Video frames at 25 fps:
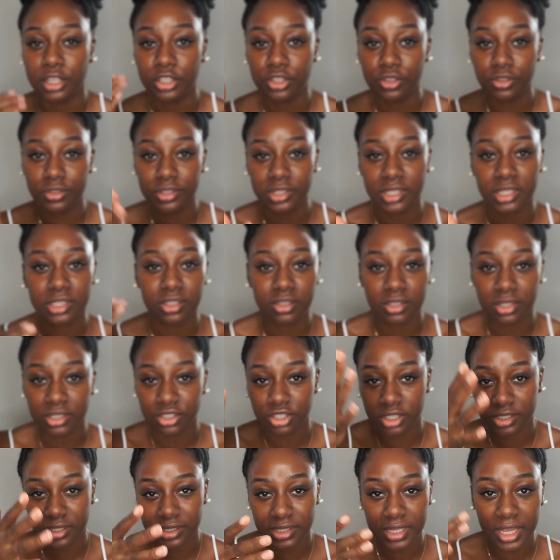I use this to
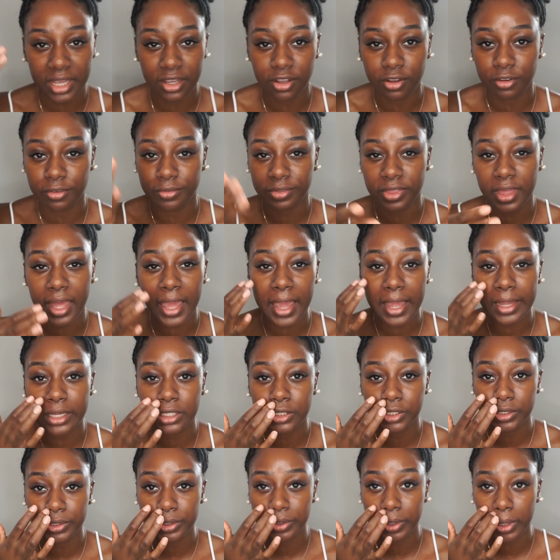just take off the
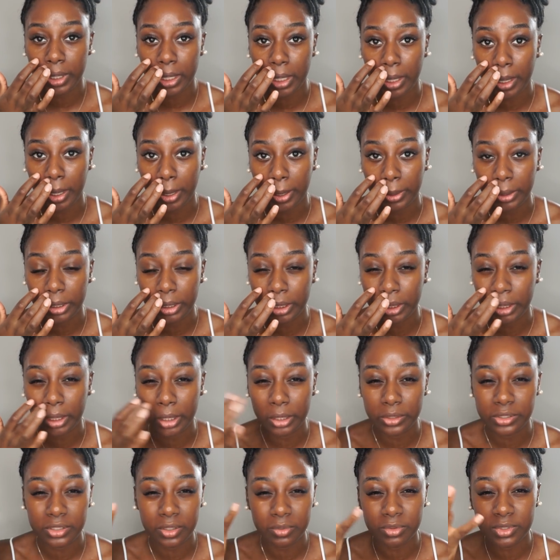extra you
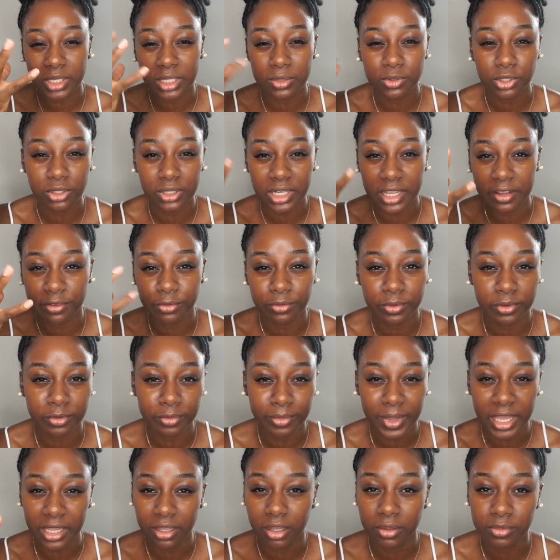know sometimes you're left
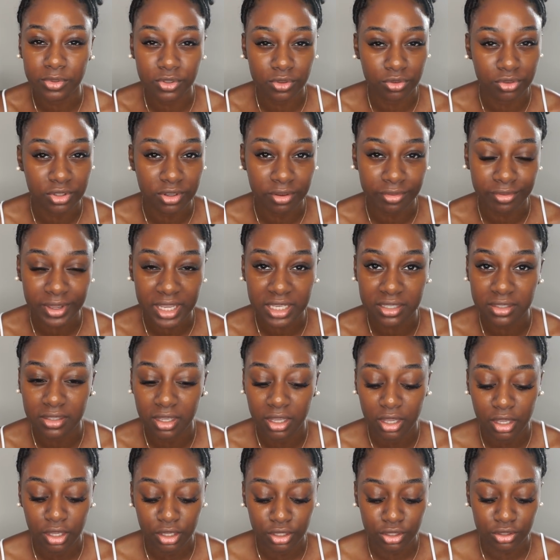with makeup still on your
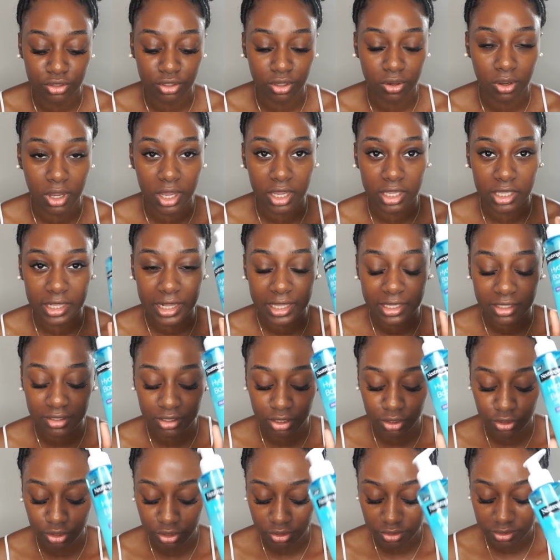face so I like
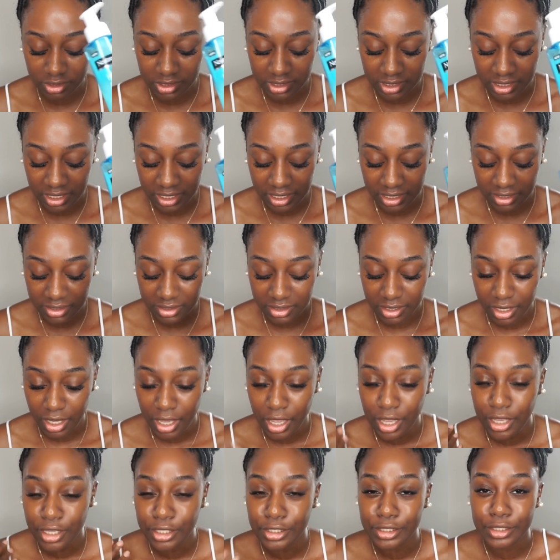to use this
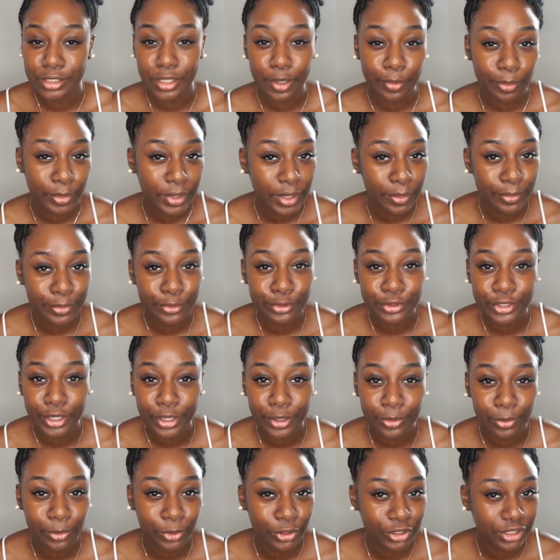some people
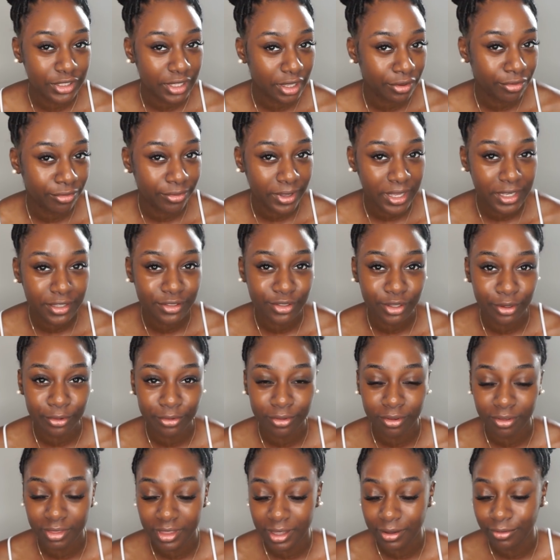don't wash their face
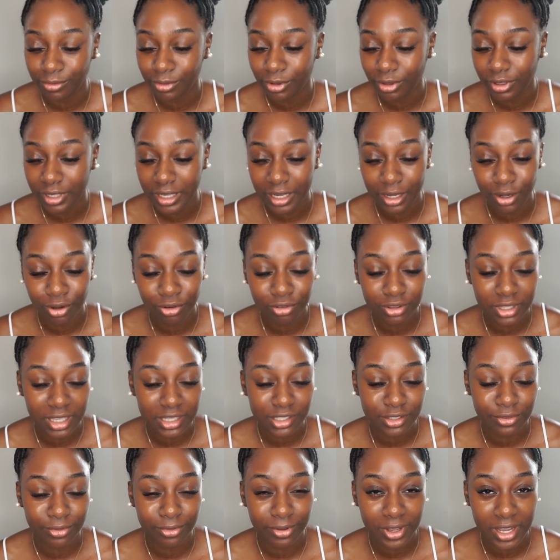after they've gone out
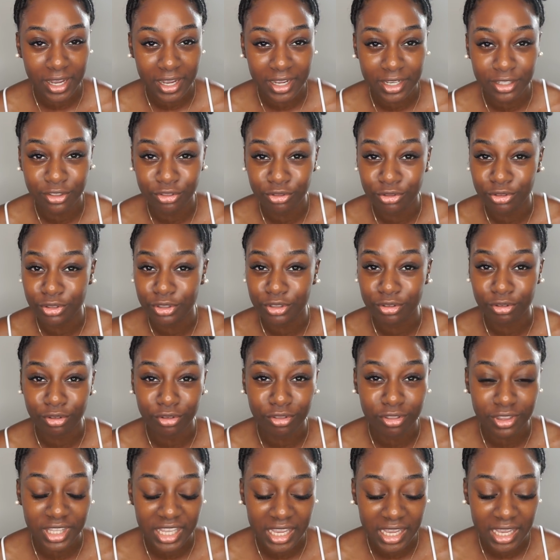that's fine do
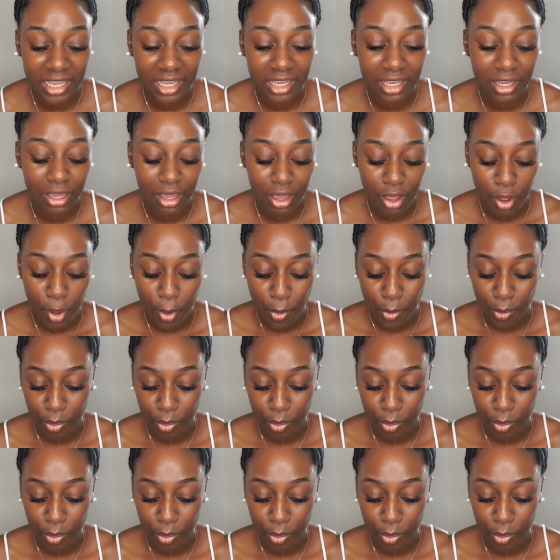your thing